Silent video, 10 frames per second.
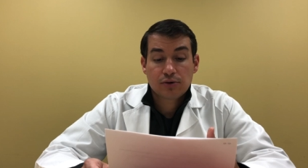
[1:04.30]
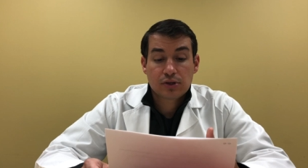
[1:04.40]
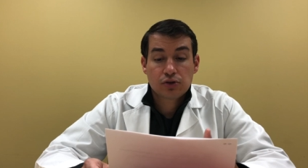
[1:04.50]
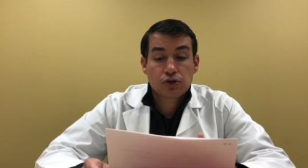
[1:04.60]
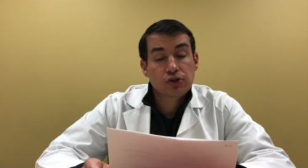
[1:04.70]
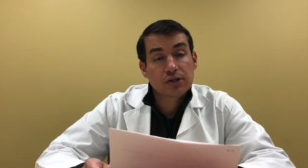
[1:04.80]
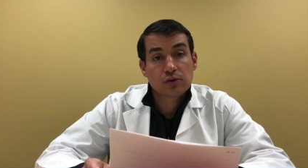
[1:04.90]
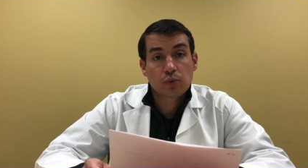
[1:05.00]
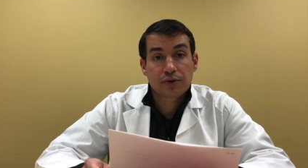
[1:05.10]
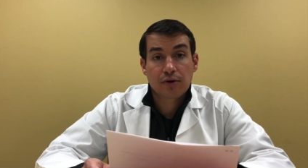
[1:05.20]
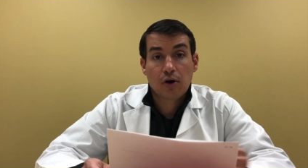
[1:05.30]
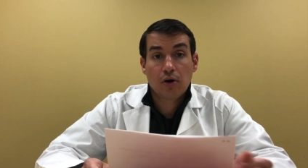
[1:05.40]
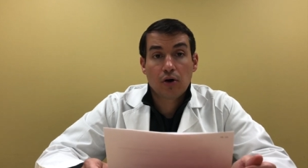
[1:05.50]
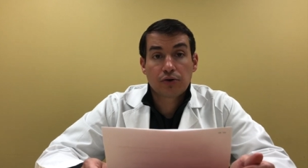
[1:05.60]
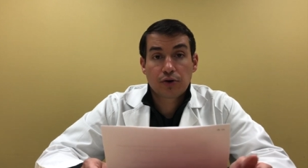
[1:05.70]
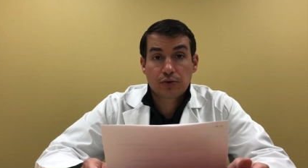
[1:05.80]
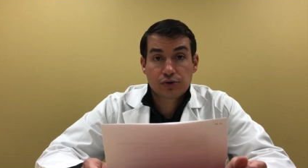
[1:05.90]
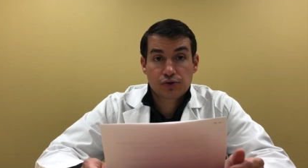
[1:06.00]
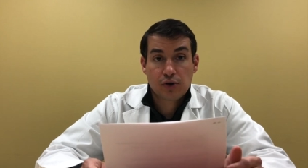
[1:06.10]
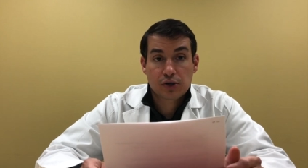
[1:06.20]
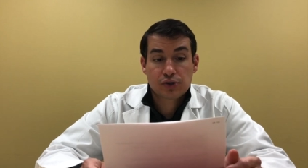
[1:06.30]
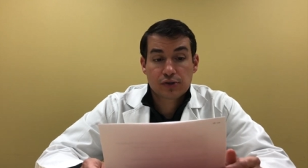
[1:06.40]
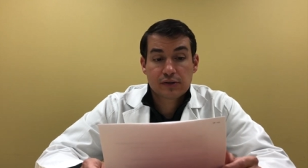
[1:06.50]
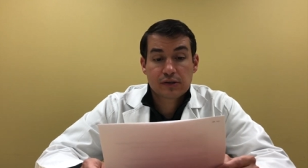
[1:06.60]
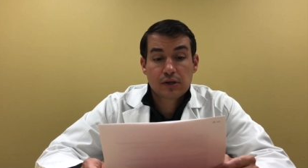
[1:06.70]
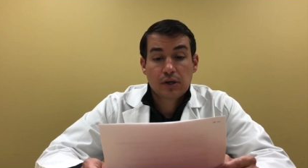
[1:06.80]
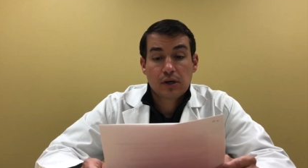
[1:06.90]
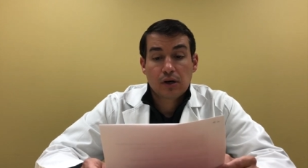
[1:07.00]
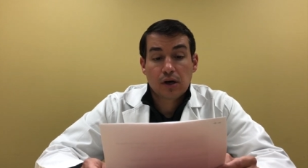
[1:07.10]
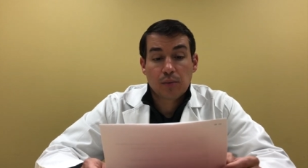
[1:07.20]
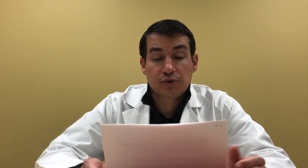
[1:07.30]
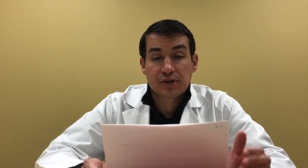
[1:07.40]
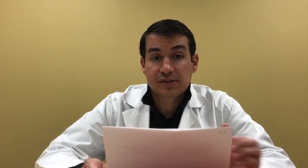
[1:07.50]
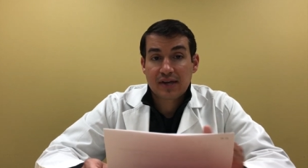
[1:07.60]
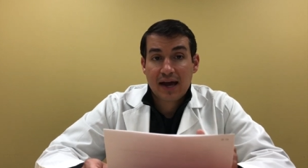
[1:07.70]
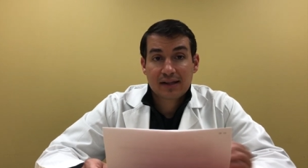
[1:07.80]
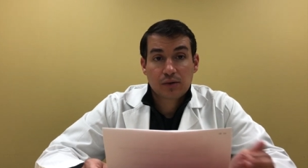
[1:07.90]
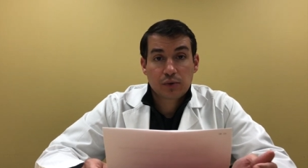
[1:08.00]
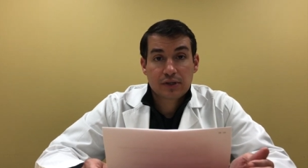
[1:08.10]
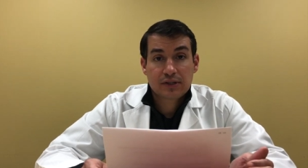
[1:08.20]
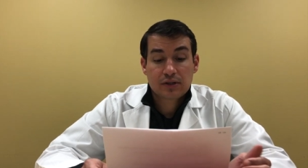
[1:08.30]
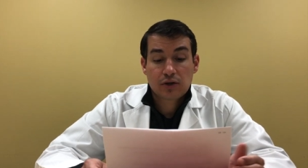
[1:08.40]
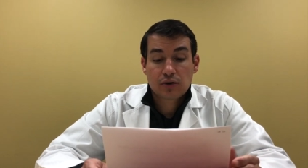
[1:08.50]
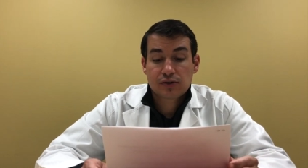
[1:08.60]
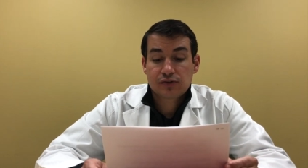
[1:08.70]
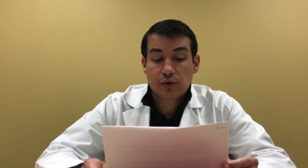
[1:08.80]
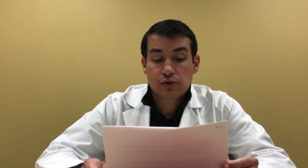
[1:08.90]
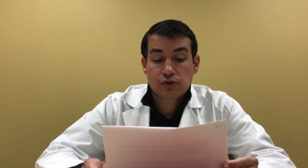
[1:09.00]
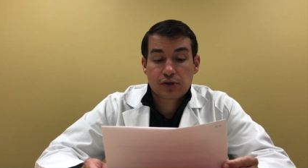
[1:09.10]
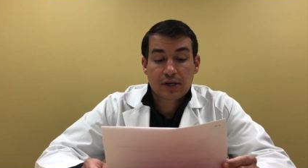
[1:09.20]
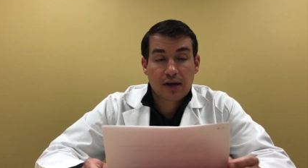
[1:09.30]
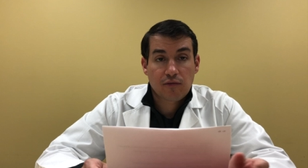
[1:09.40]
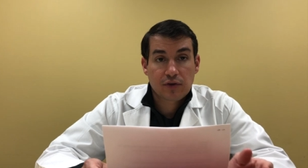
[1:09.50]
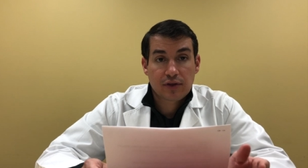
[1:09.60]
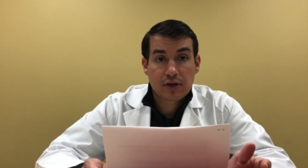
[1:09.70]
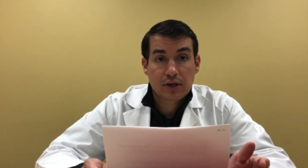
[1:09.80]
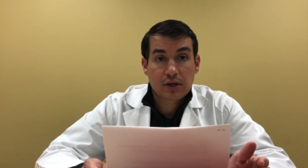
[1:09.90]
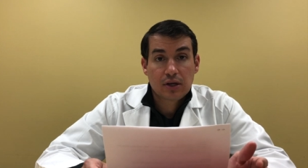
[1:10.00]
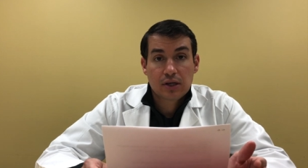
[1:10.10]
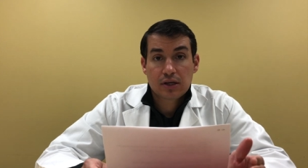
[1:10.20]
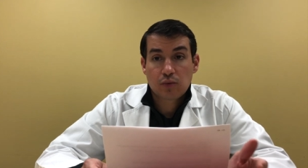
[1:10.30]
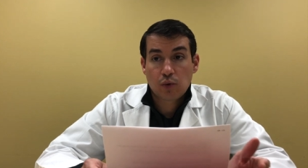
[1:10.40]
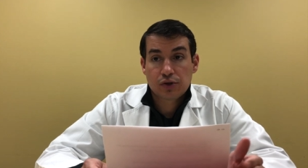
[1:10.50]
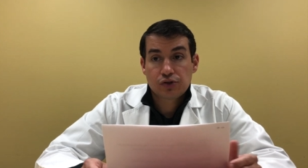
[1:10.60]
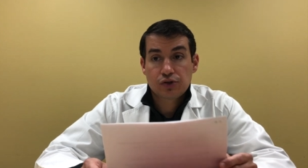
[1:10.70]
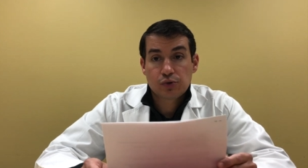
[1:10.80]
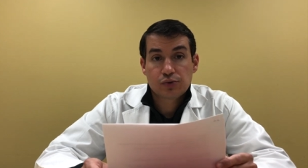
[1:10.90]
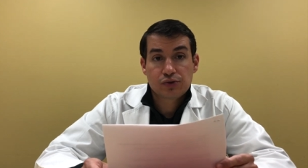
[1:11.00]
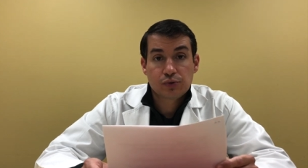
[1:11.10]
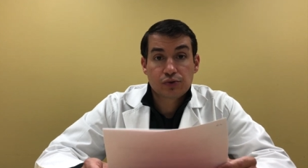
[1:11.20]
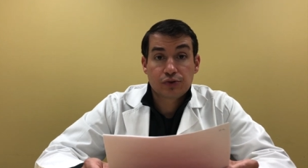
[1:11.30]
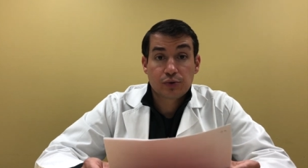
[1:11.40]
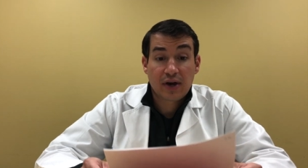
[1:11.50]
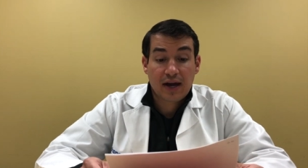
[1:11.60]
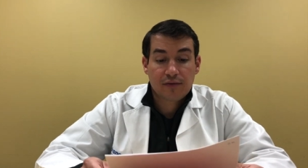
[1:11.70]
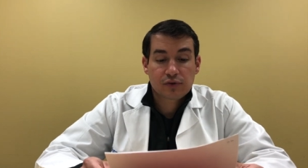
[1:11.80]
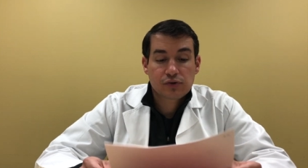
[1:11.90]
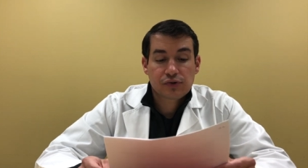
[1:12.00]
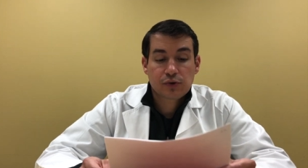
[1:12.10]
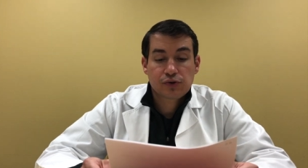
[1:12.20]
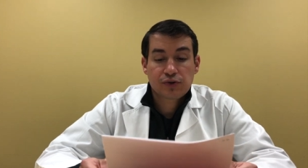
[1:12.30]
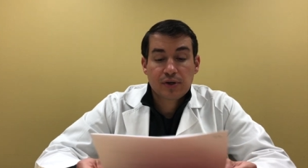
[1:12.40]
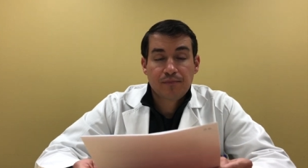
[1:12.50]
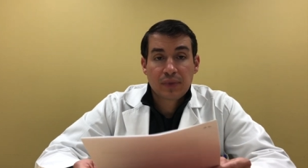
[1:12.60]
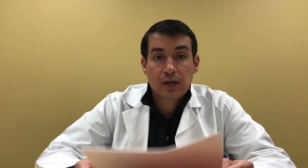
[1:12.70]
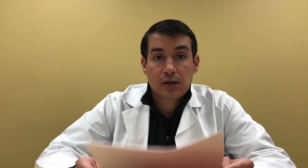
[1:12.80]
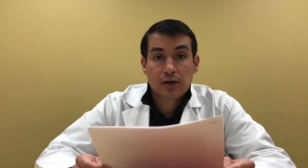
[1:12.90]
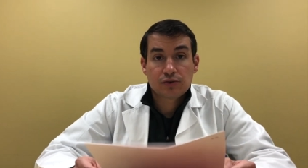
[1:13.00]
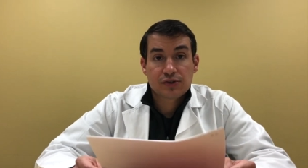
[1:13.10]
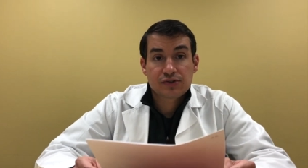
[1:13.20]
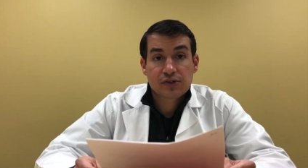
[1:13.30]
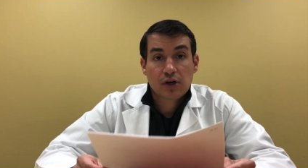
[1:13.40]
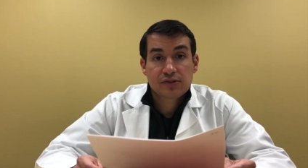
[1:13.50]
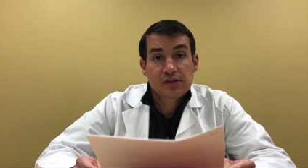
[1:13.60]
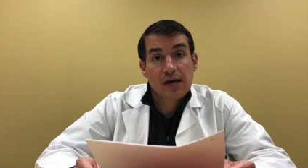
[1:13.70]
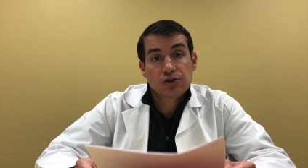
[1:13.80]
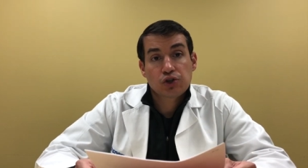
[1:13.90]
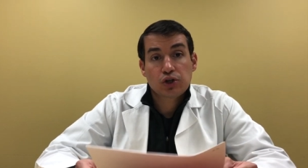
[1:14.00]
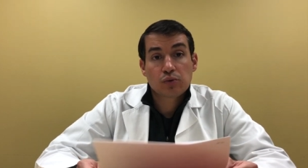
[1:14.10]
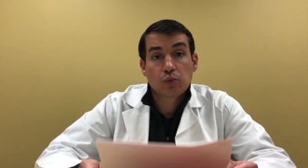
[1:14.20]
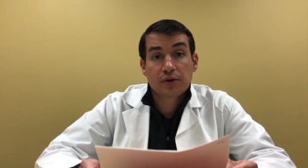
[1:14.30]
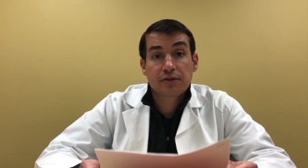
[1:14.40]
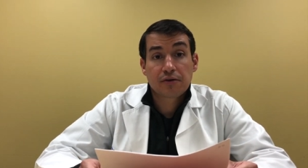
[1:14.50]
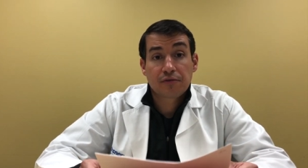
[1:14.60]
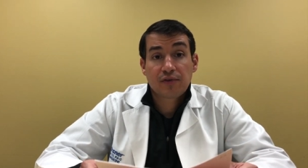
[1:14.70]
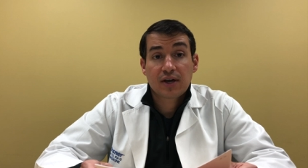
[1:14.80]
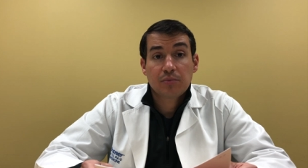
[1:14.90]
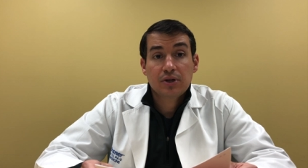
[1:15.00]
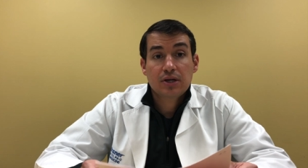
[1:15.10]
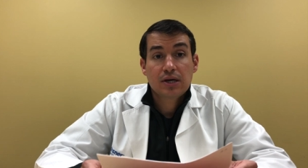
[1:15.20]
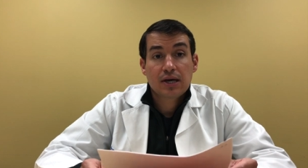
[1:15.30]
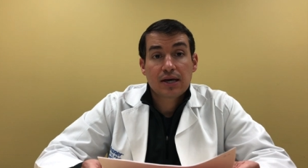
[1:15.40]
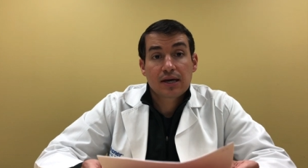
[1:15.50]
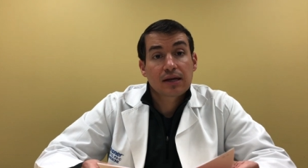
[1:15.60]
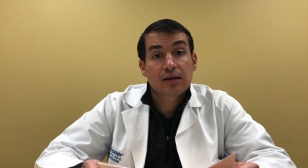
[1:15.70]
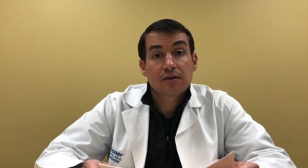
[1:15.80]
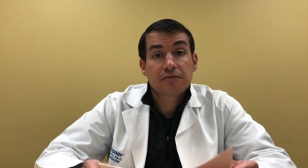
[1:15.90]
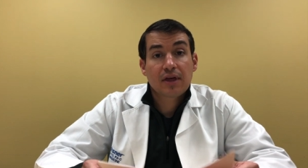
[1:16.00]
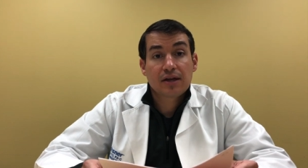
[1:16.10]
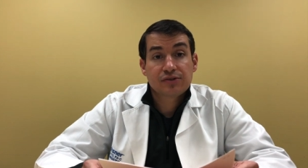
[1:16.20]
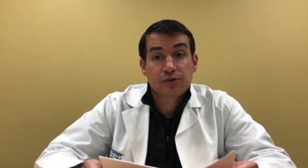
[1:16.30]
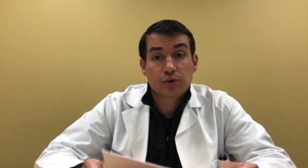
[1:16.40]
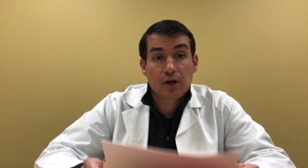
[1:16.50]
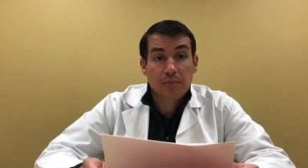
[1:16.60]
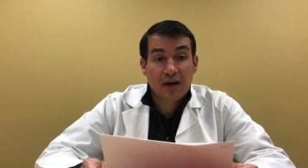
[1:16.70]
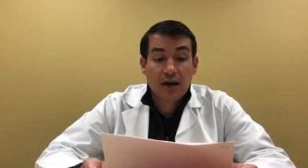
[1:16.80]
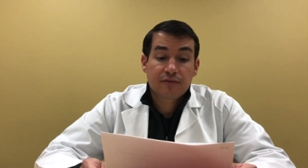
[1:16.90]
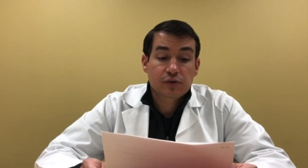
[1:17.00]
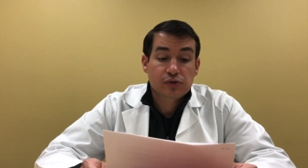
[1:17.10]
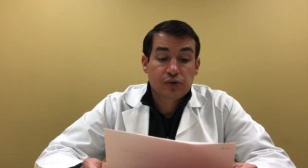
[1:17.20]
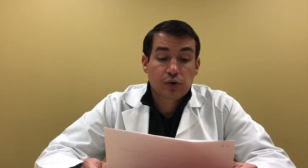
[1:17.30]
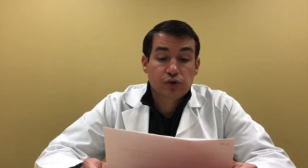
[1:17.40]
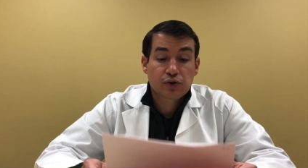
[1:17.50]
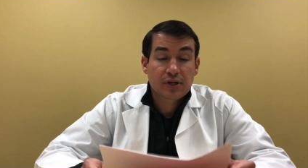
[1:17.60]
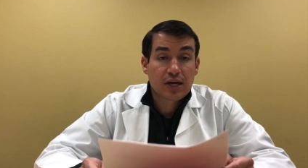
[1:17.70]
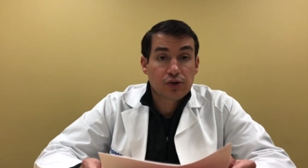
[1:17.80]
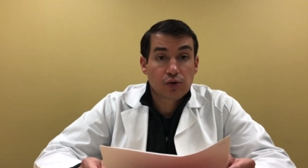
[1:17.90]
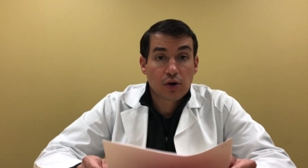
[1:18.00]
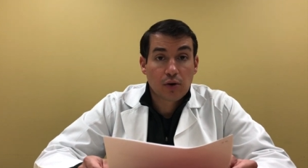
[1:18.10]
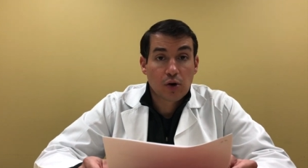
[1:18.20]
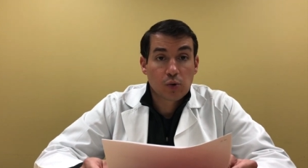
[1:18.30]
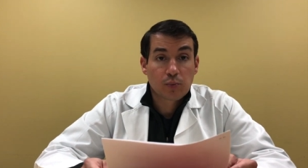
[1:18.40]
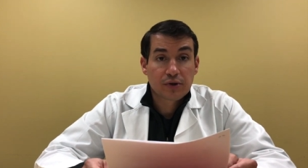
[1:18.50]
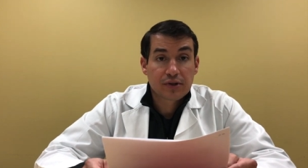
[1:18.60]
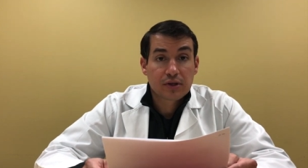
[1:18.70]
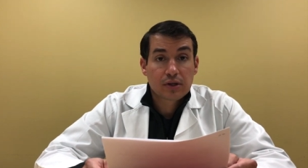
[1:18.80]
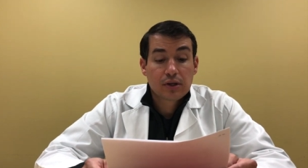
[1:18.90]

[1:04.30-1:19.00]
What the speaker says: this sheet with all your instructions, with exactly what he did during surgery and everything he wants you to do after surgery. He'll discuss that sheet with your family and give that to them after surgery, and you'll go home with it.